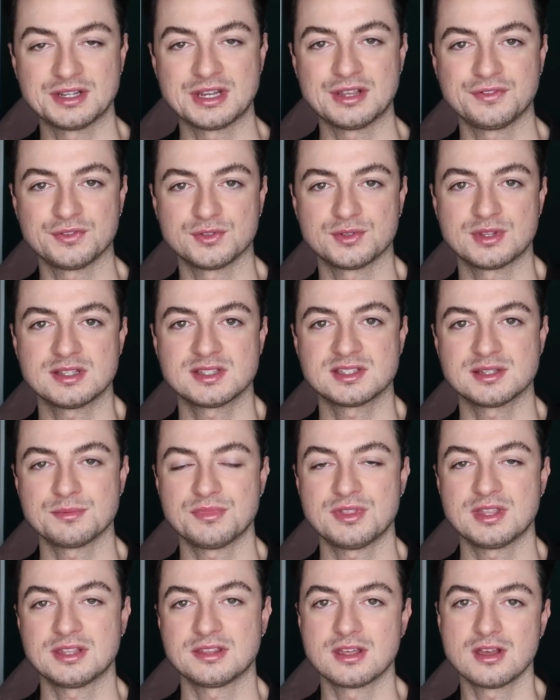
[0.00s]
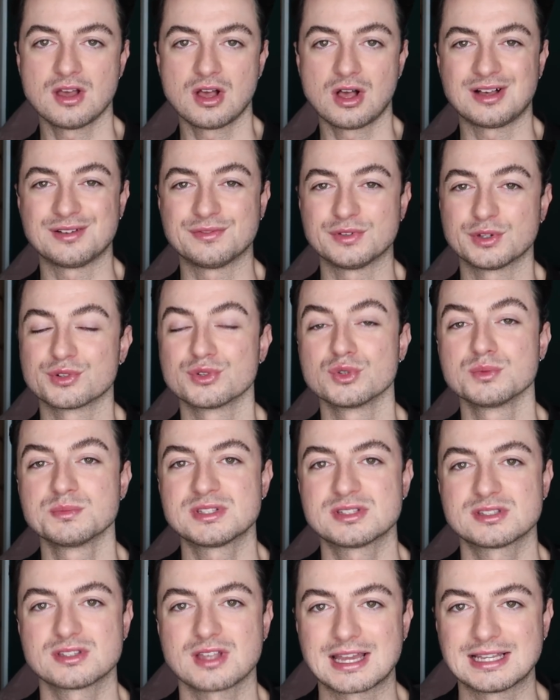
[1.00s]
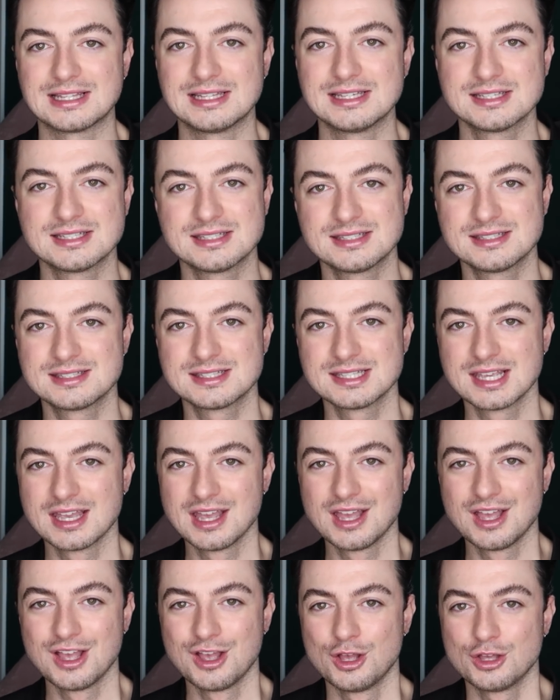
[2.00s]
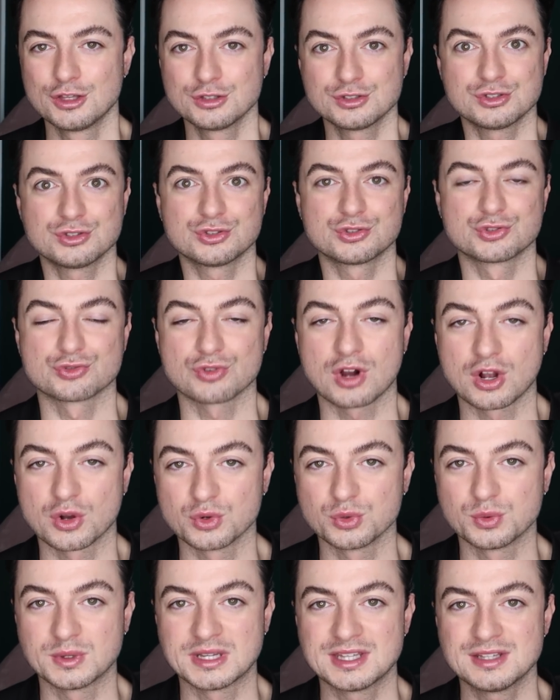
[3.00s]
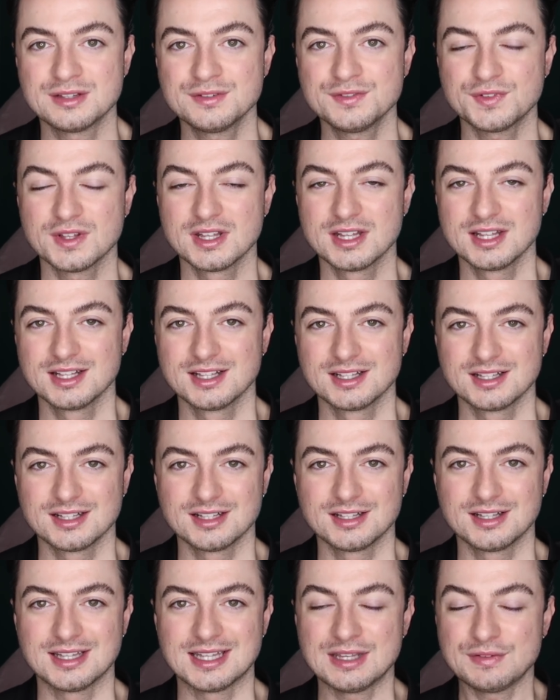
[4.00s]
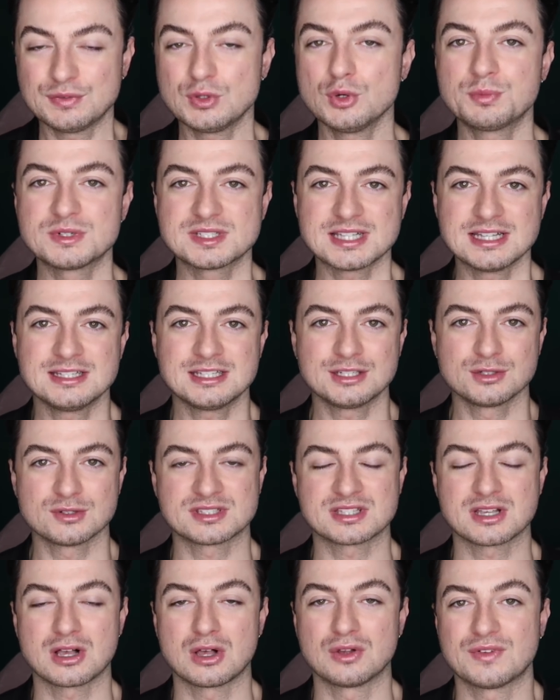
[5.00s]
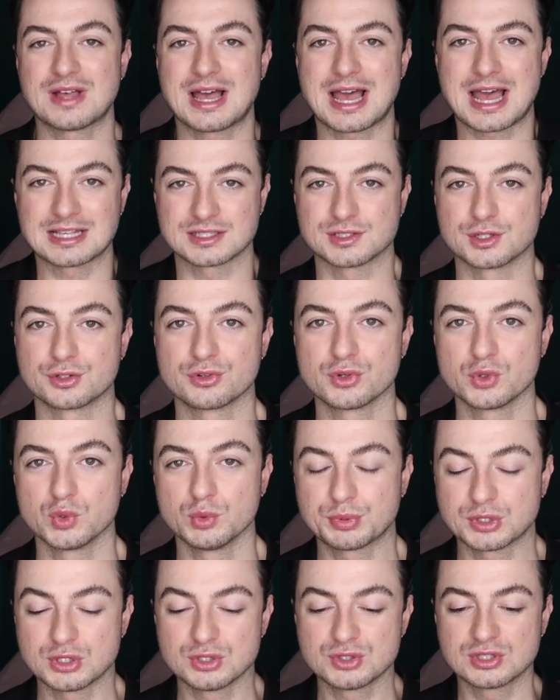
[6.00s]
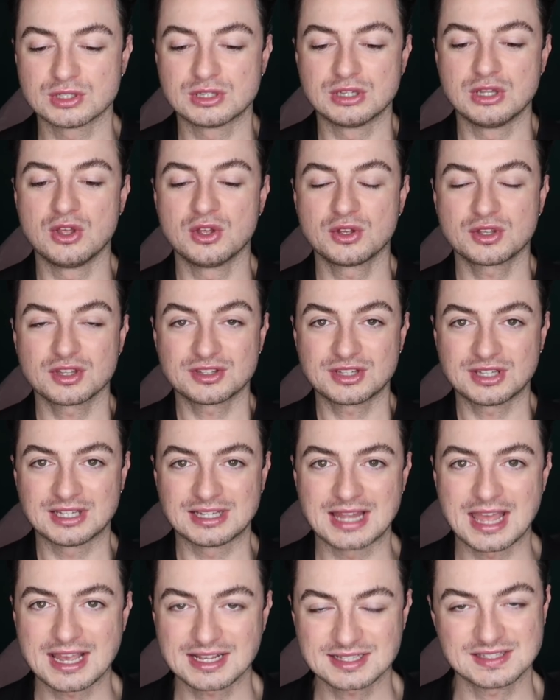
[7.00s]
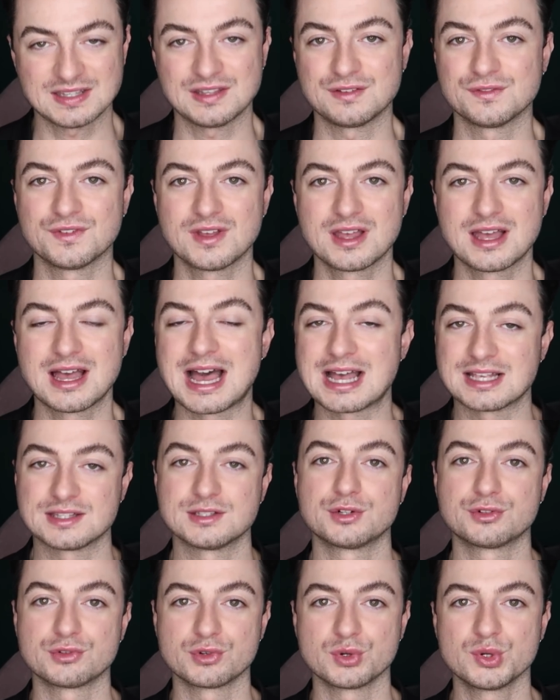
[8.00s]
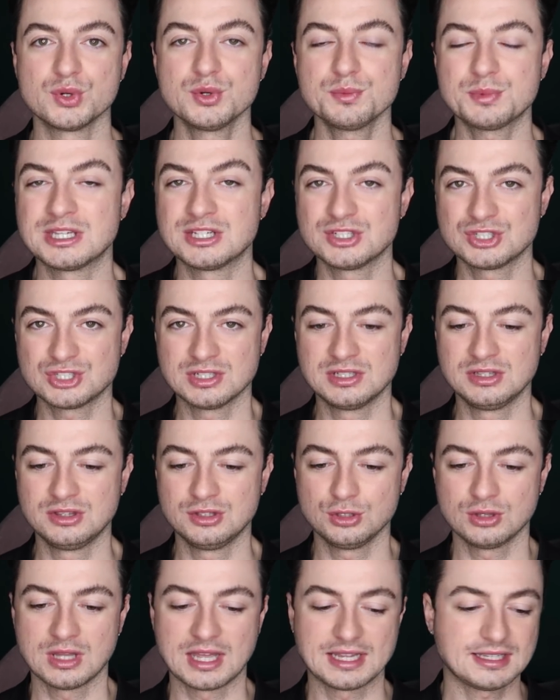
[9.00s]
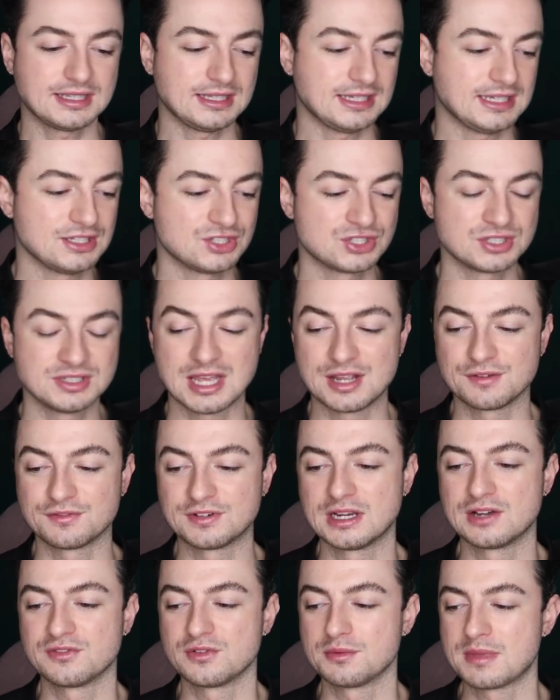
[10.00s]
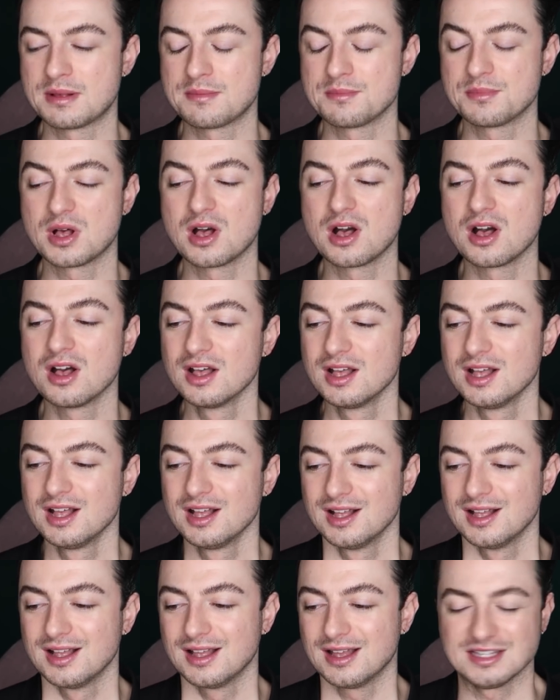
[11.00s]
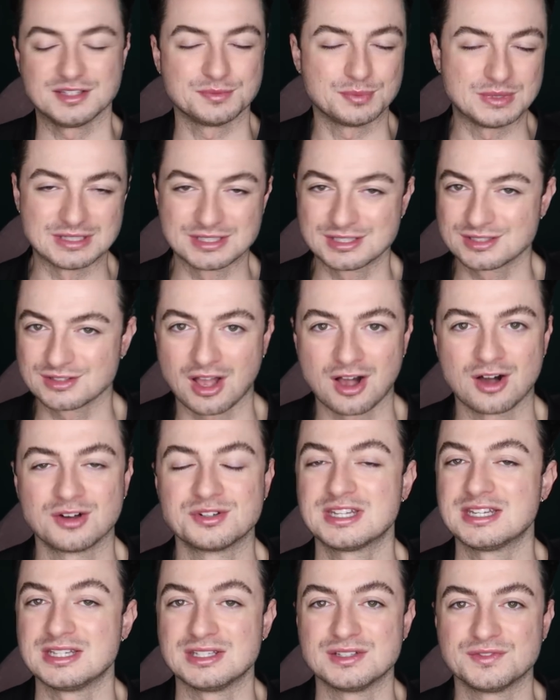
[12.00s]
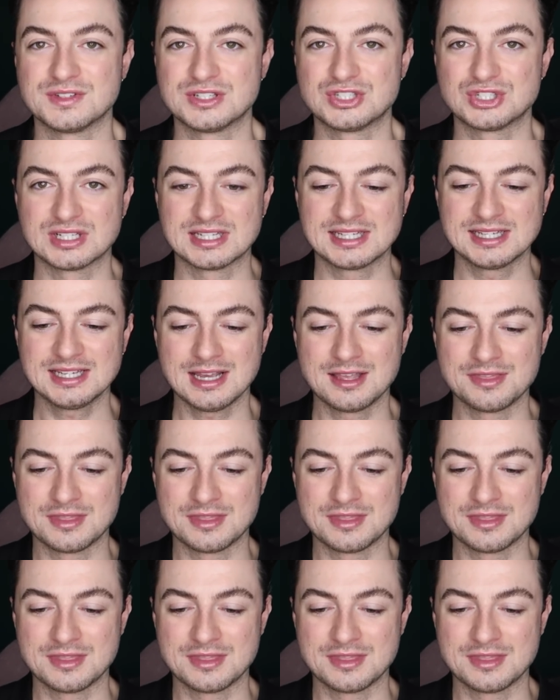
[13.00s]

and I feel that's something that other group stylists struggle with. If you're presenting yourself as a group, you should look collective as a group. It shouldn't look like each and every other member has been styled individually